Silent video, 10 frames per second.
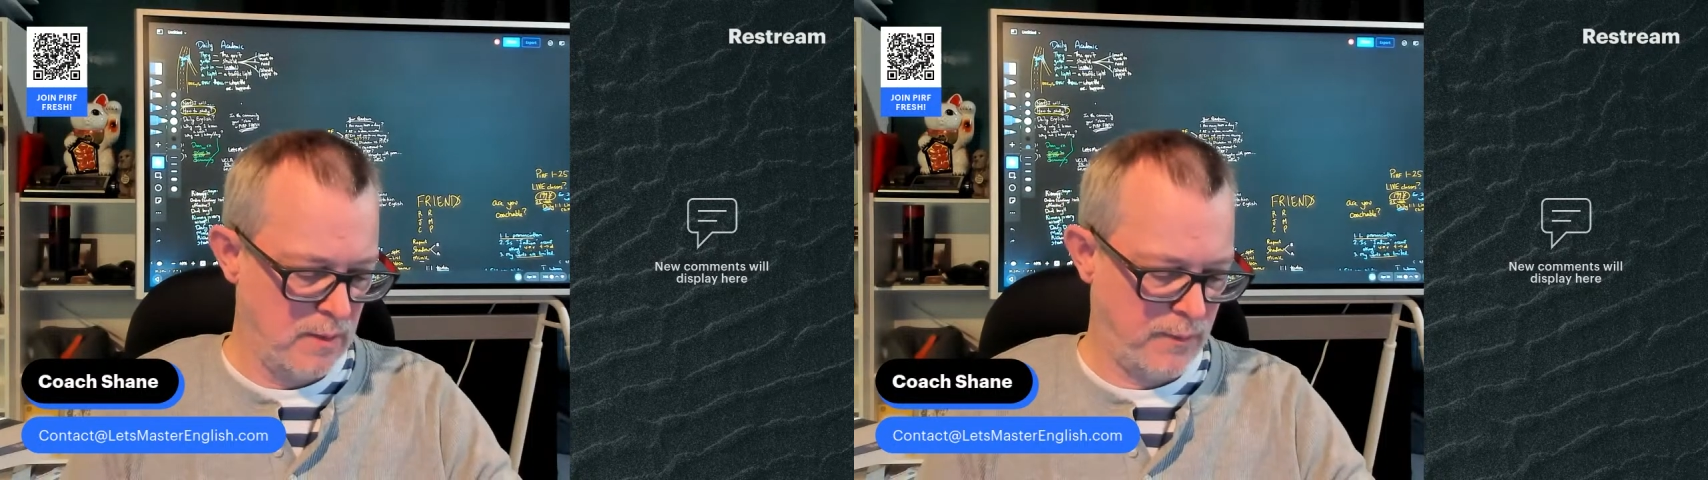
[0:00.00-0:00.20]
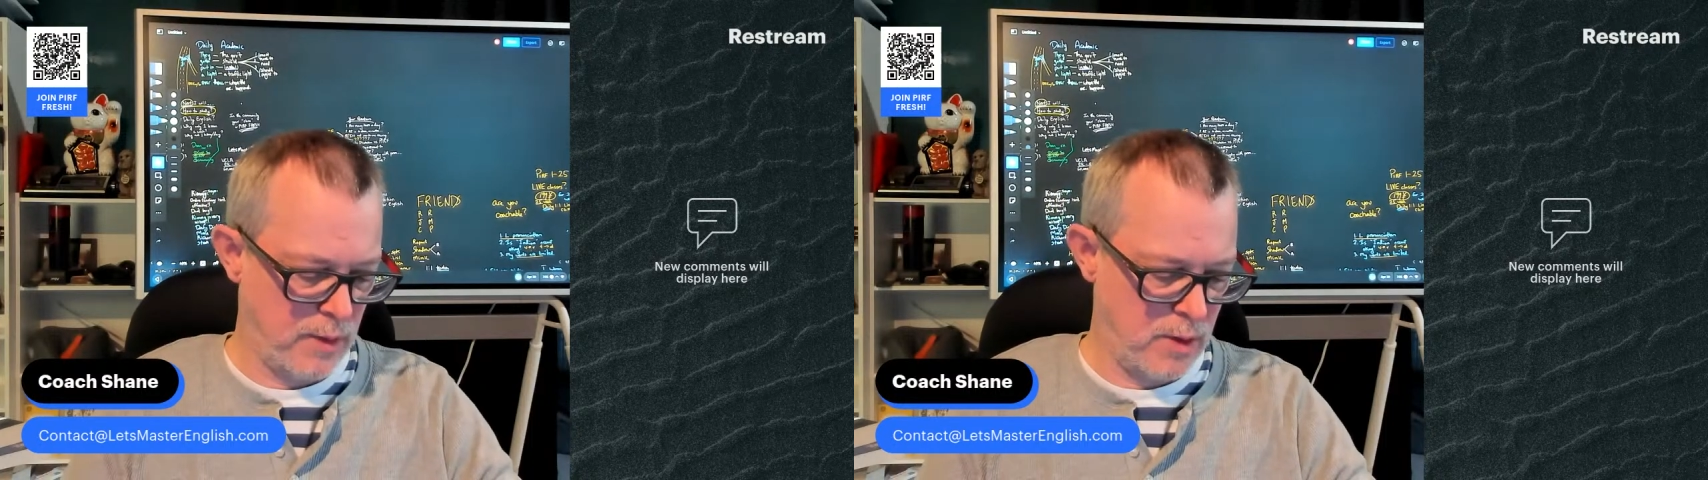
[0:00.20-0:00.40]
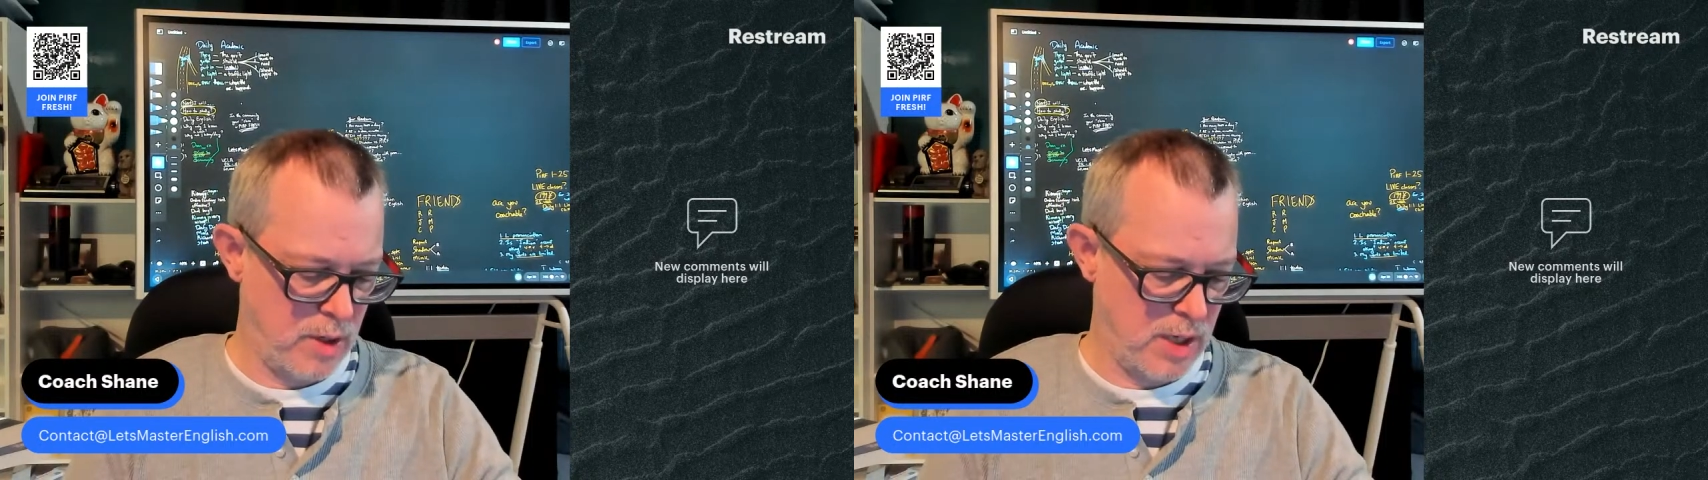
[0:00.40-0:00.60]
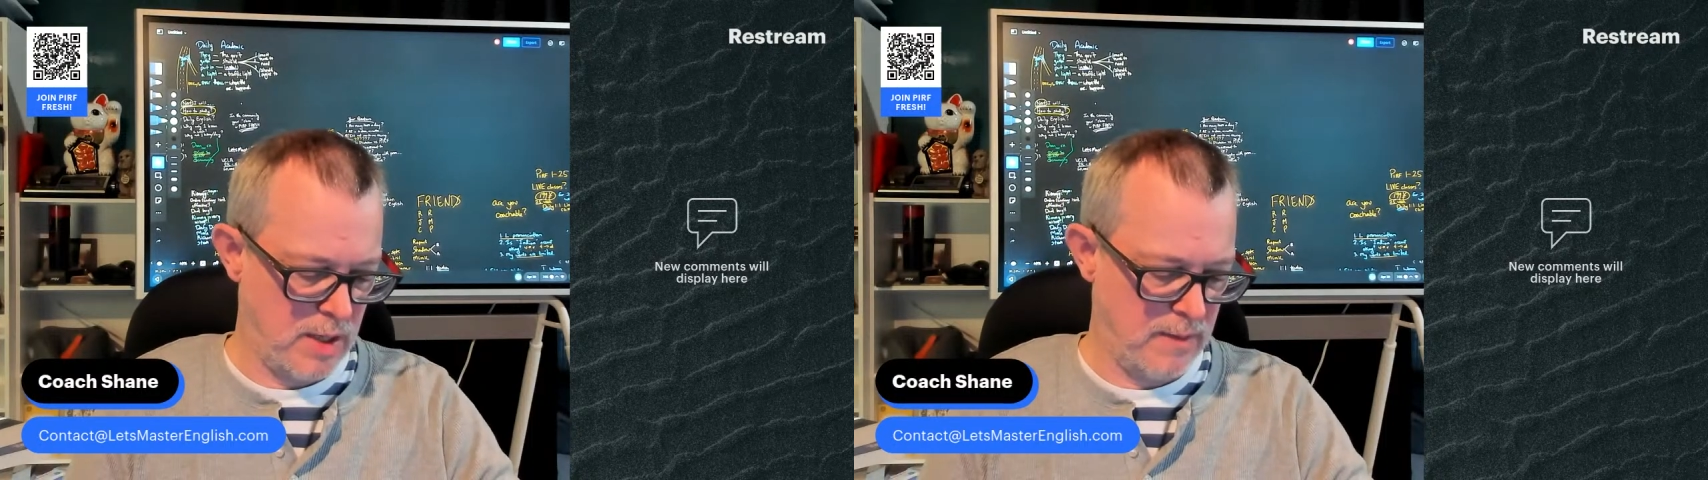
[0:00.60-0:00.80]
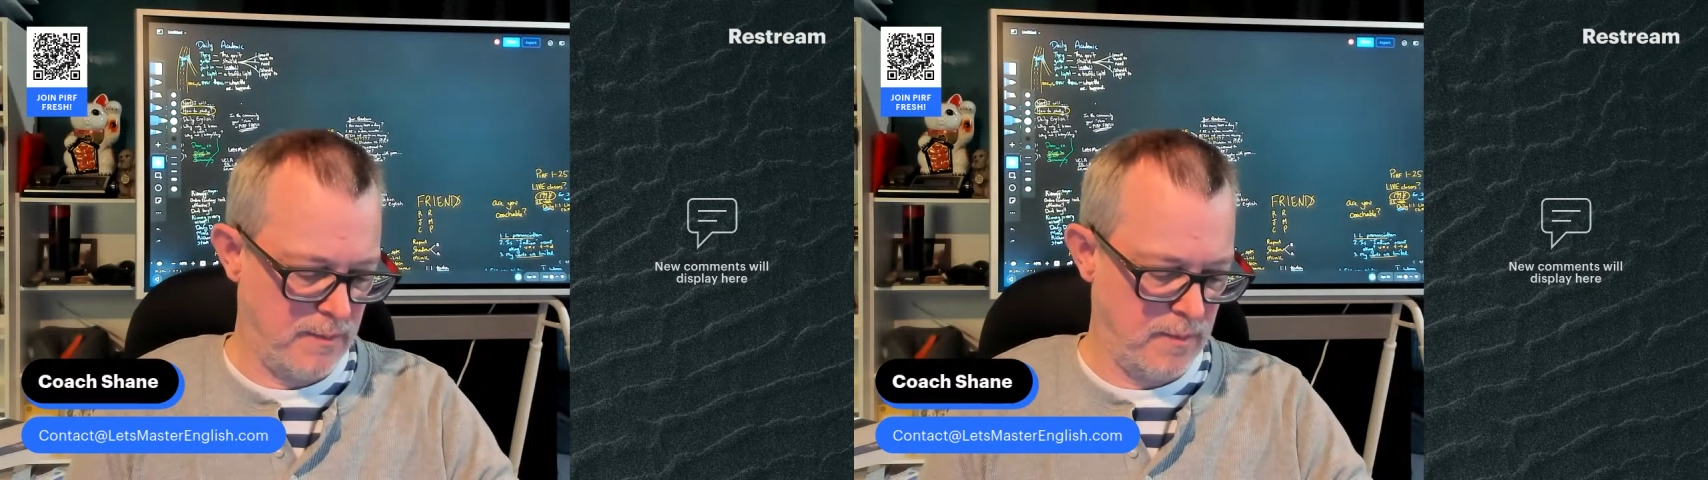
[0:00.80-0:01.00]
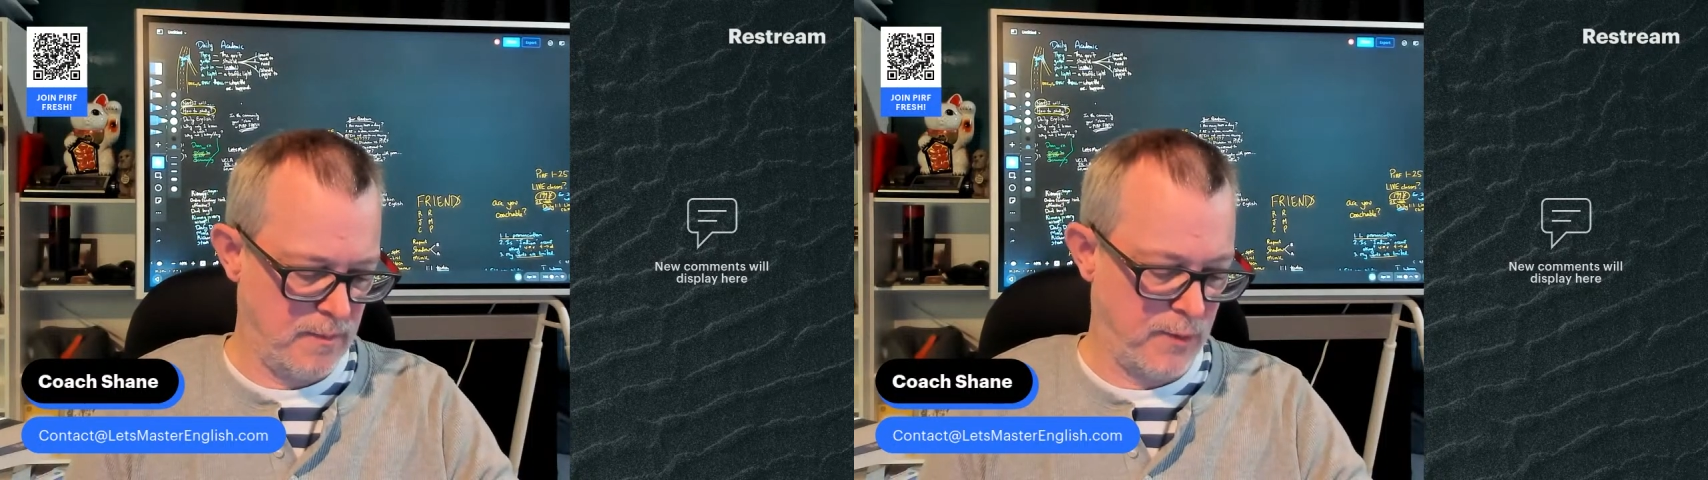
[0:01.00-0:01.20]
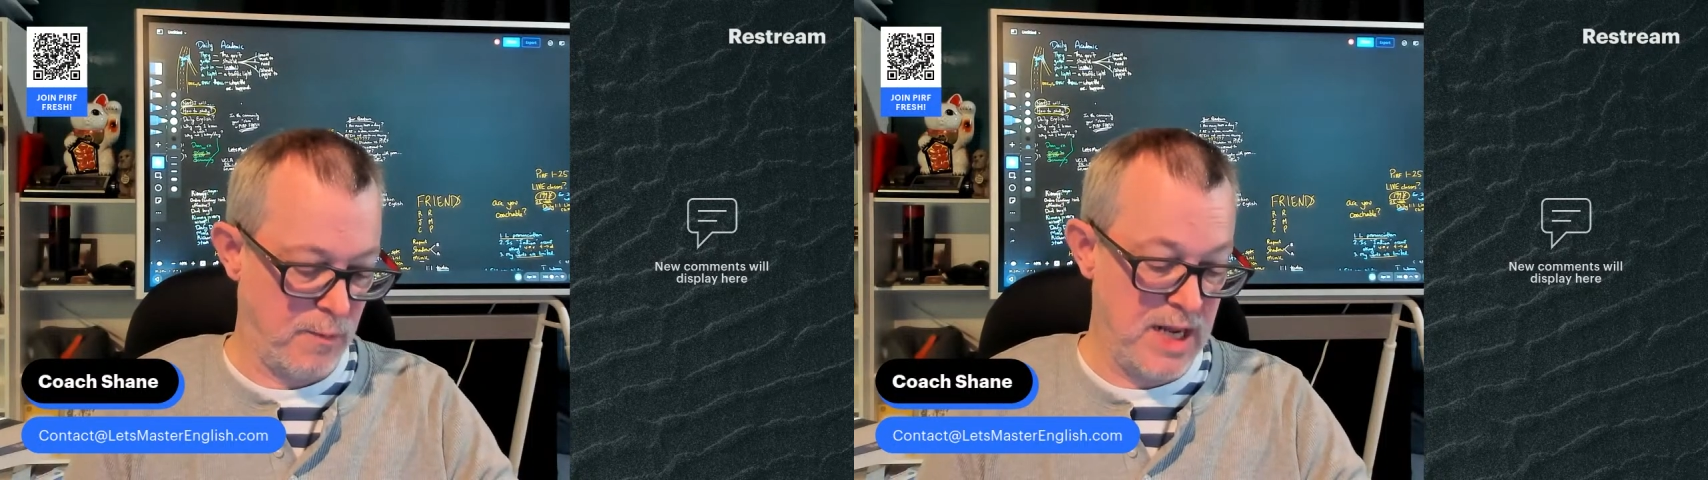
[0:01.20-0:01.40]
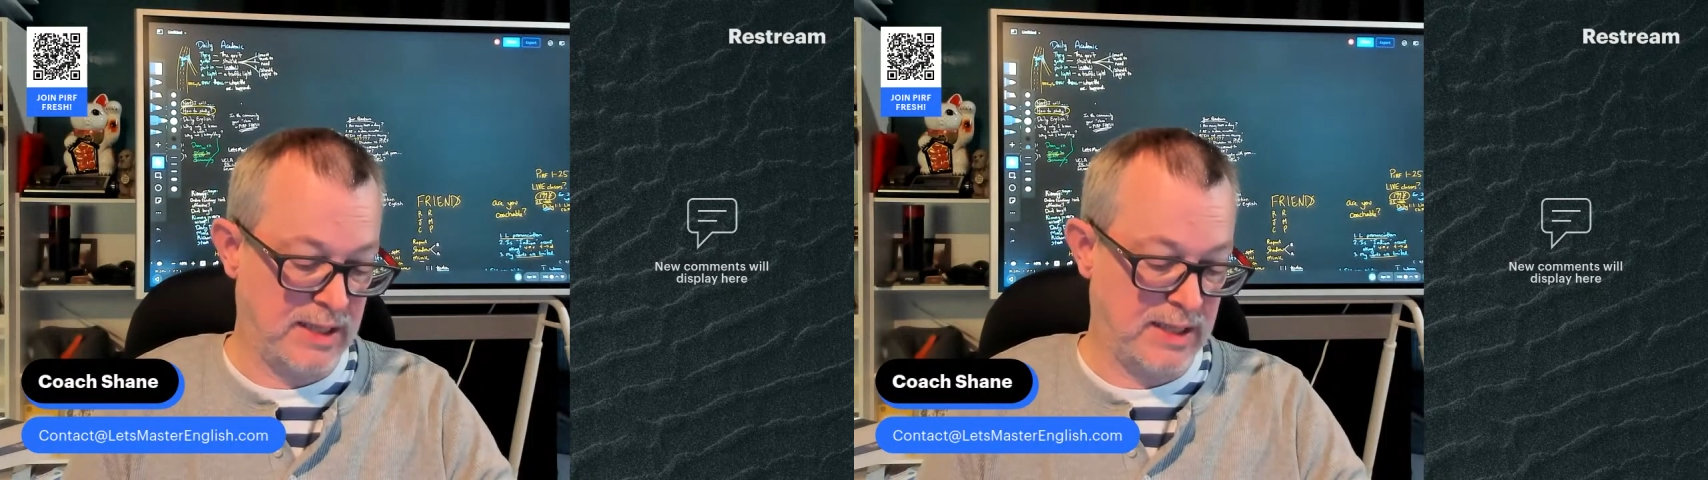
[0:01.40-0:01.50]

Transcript: For me,